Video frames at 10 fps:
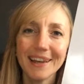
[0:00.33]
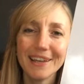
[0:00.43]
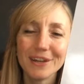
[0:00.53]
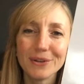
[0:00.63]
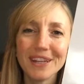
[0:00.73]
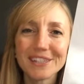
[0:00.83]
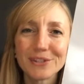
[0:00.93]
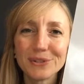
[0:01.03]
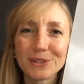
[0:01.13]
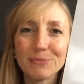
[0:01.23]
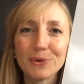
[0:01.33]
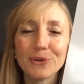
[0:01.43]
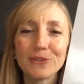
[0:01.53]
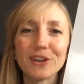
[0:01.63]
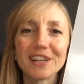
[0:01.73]
Hello, let's do some
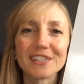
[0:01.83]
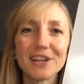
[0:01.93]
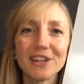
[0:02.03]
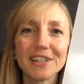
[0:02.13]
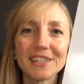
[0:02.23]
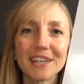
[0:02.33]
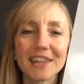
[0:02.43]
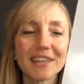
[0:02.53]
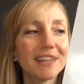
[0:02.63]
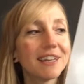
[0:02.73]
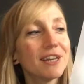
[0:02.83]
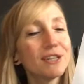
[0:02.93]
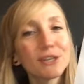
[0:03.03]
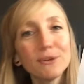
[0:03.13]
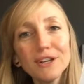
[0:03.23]
more phonics learning together.
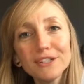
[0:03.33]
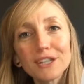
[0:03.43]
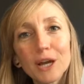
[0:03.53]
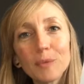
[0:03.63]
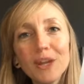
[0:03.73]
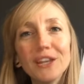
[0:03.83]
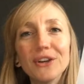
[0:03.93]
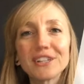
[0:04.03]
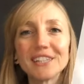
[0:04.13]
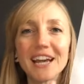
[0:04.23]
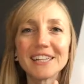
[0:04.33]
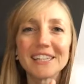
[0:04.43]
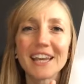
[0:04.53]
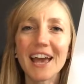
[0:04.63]
So last time we looked at